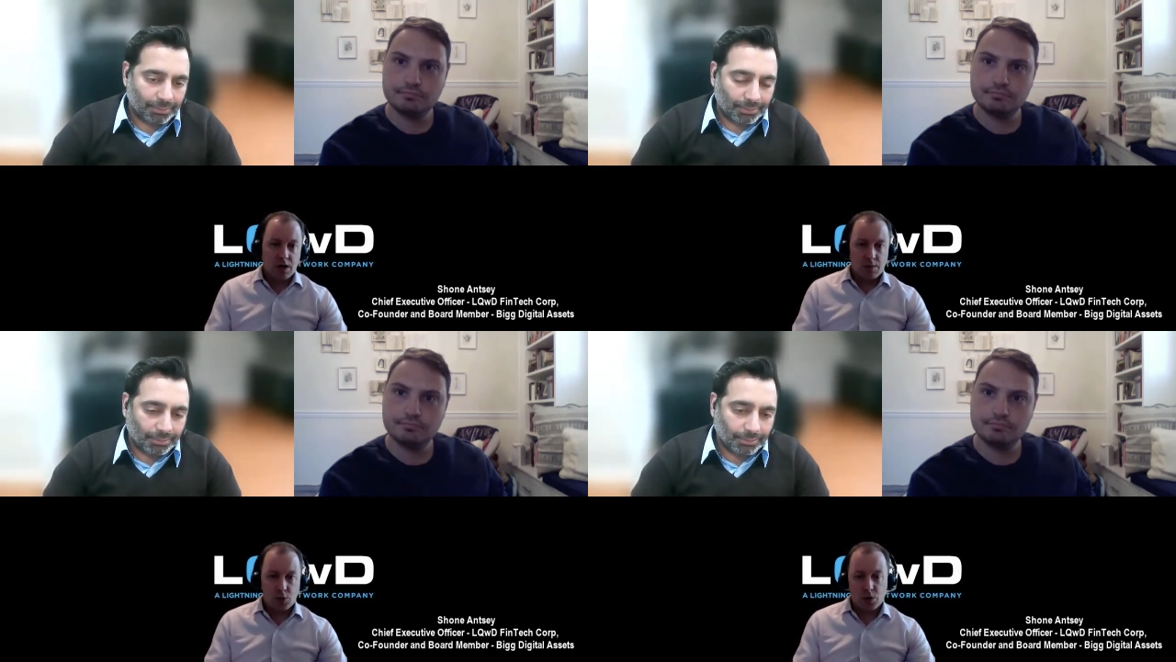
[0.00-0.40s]

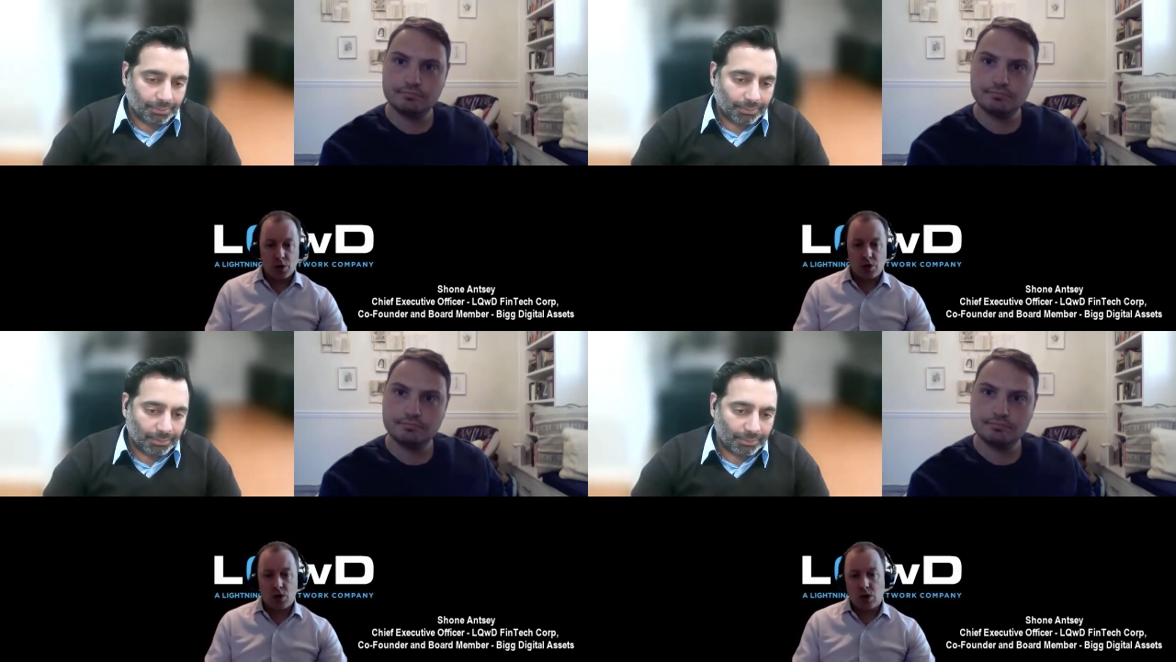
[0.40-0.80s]

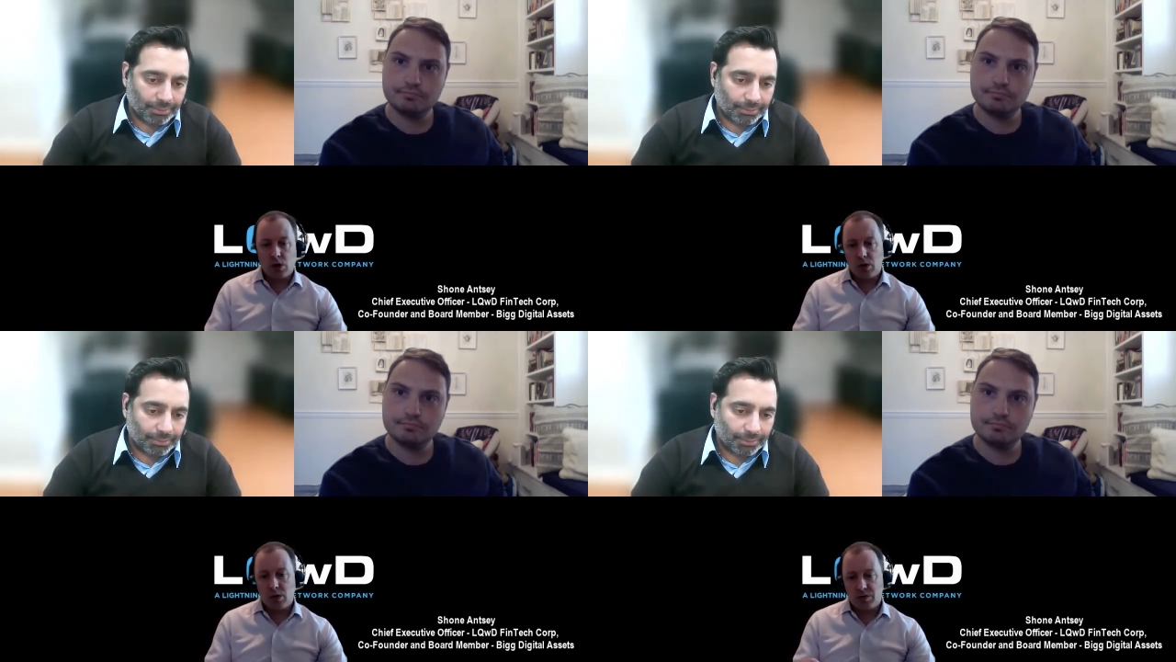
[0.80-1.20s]

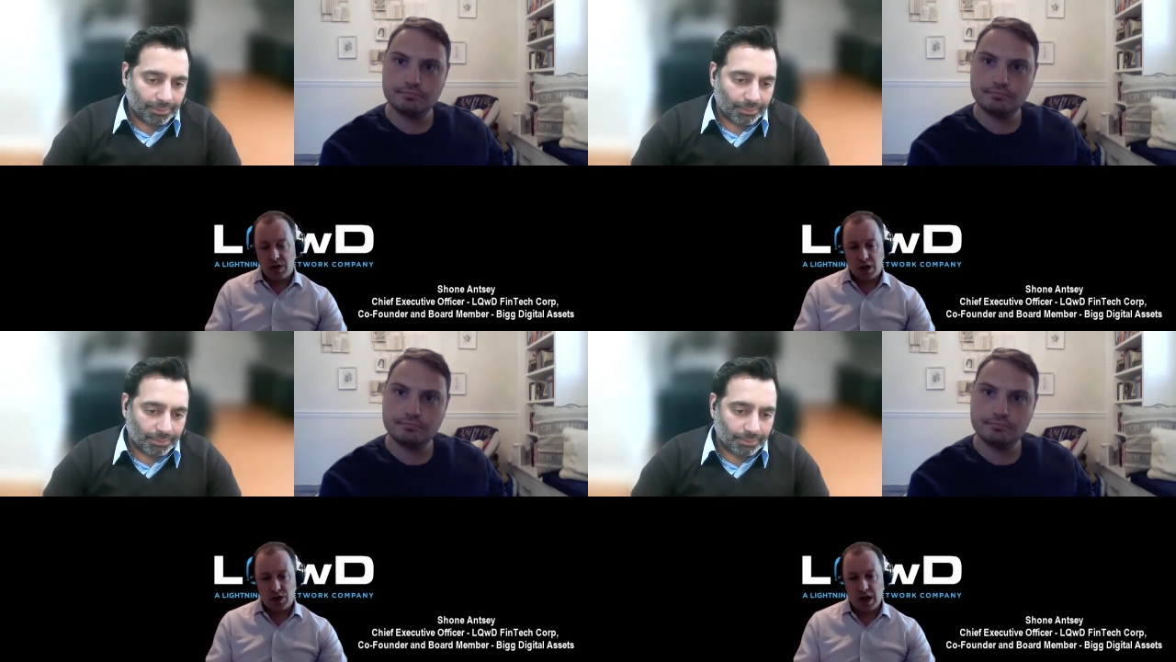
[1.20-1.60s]
Speaker 1: protocol
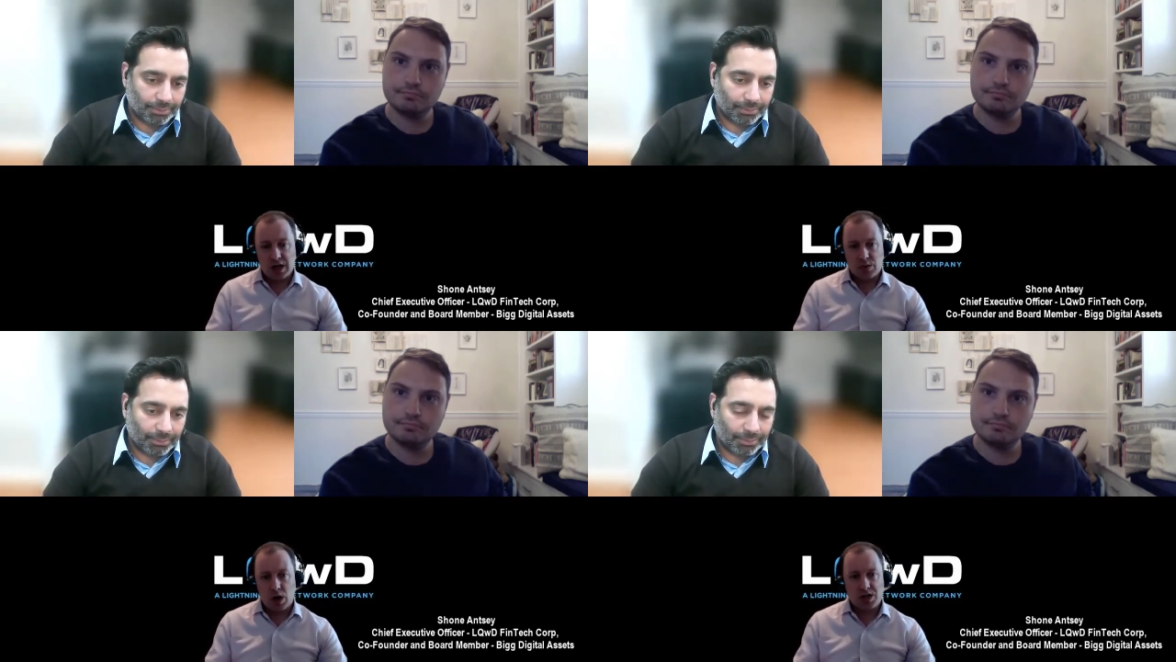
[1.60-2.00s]
tech
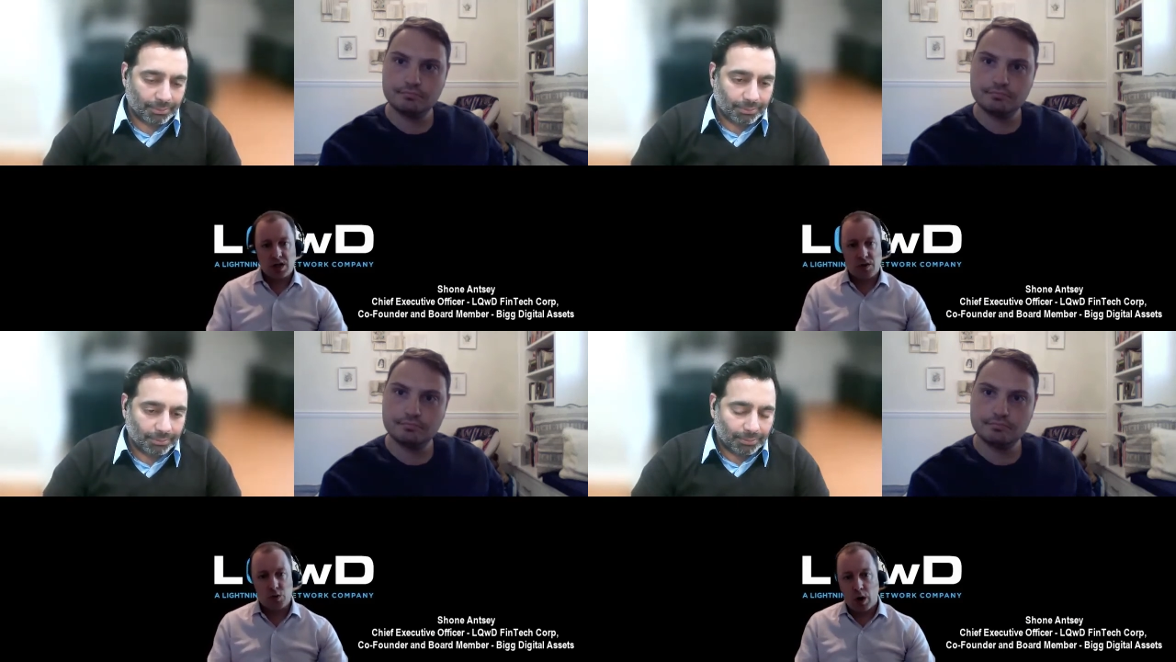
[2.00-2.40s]
change once
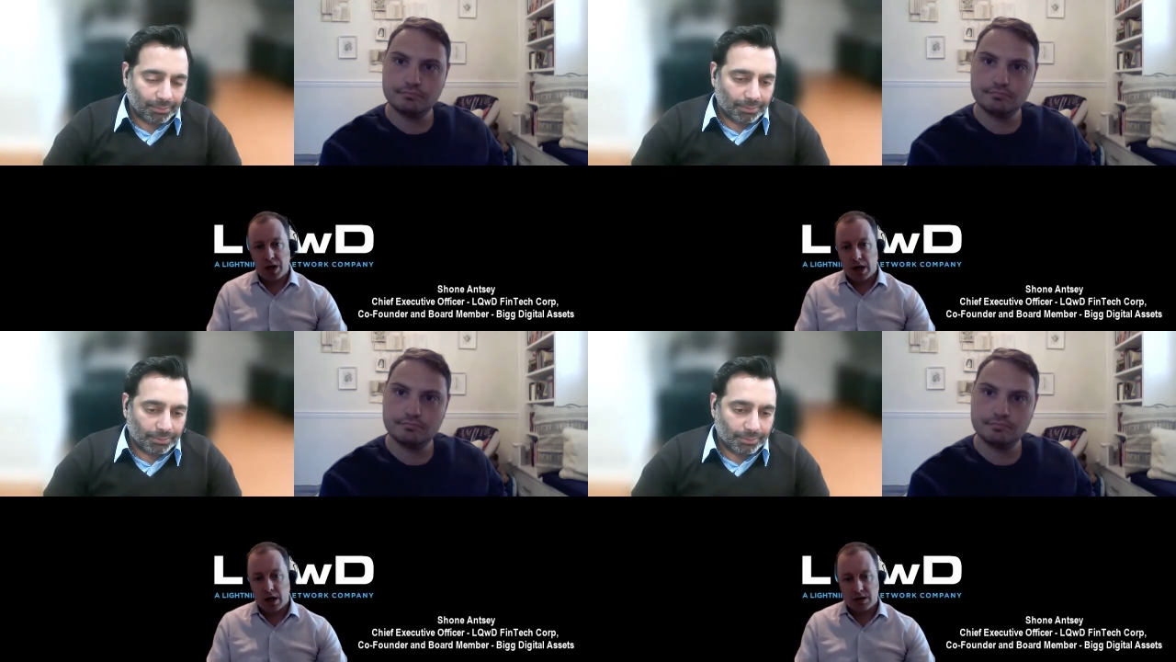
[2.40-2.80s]
every
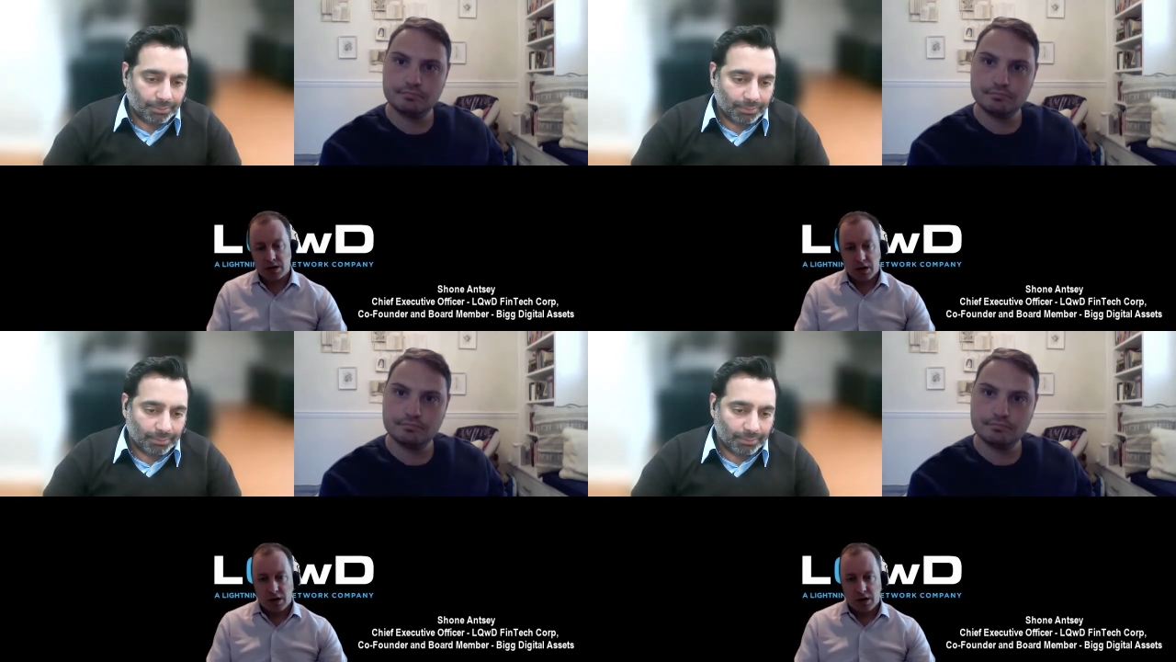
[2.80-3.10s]
twenty years.